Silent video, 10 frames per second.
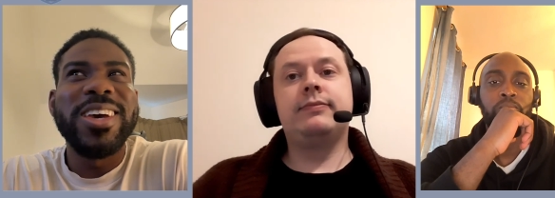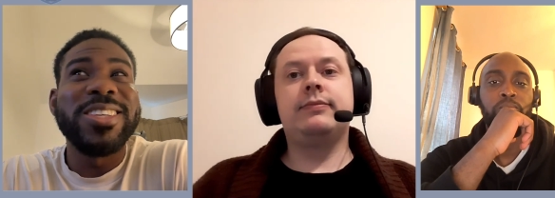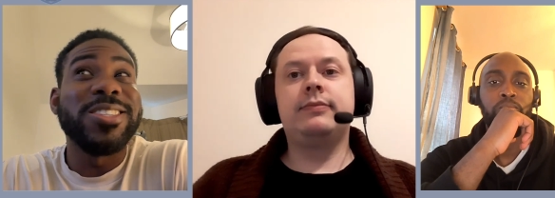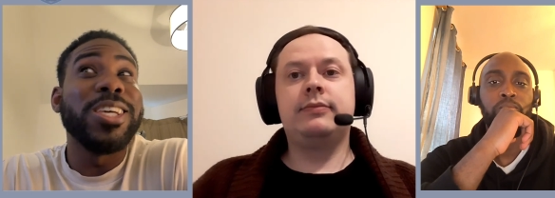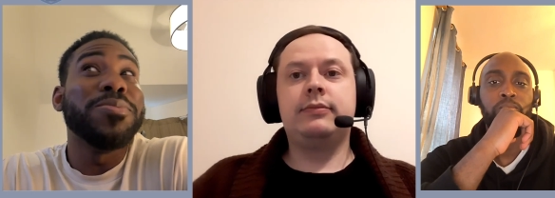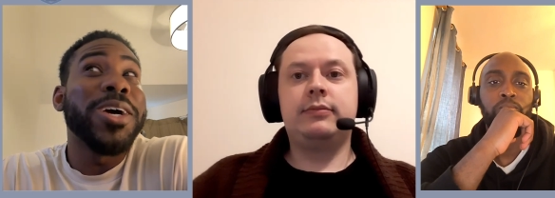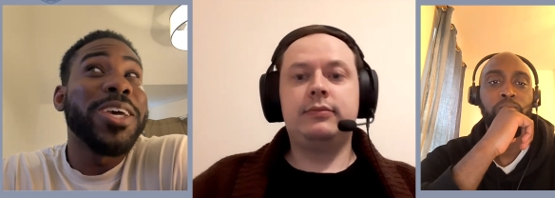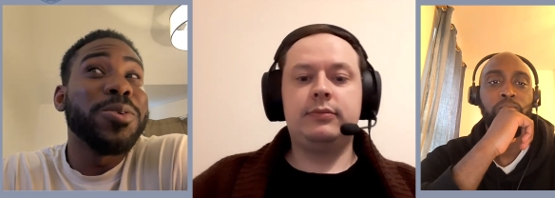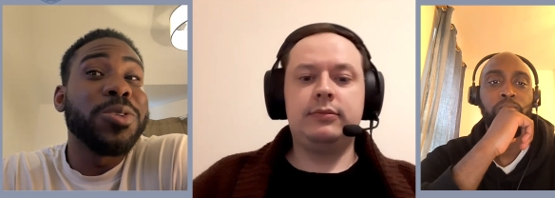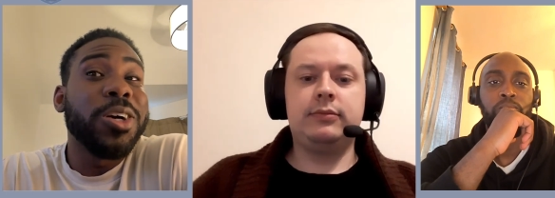Speaker 1: it seemed like
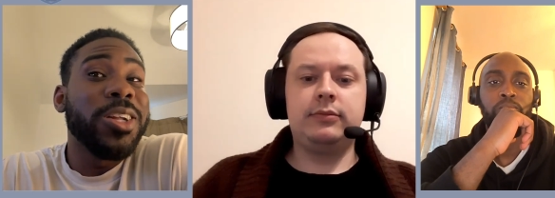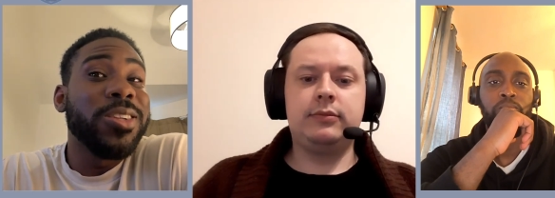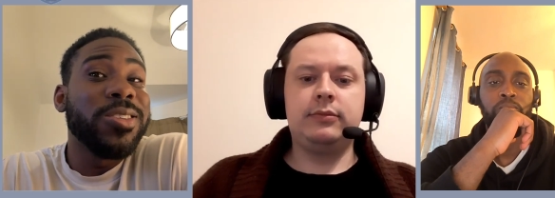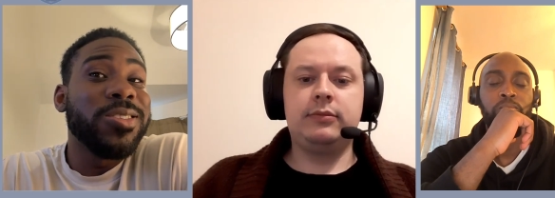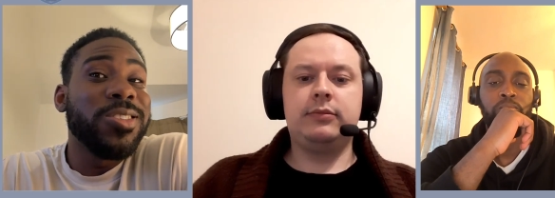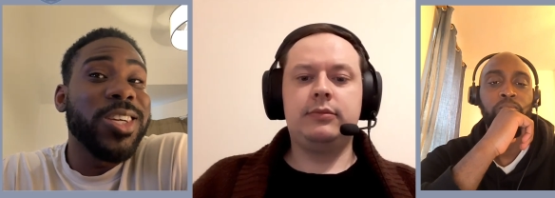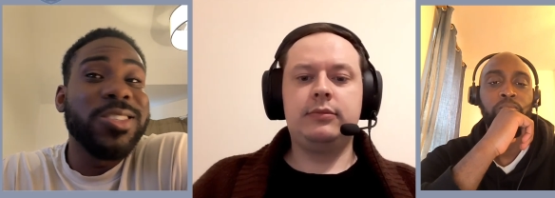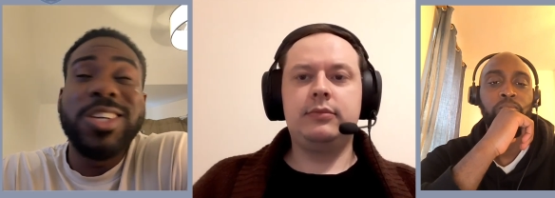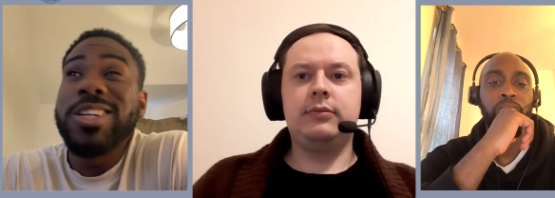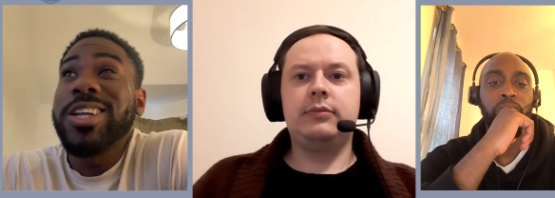it was going J-
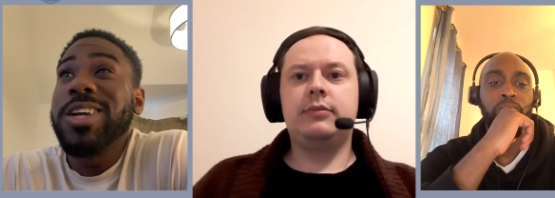Jayden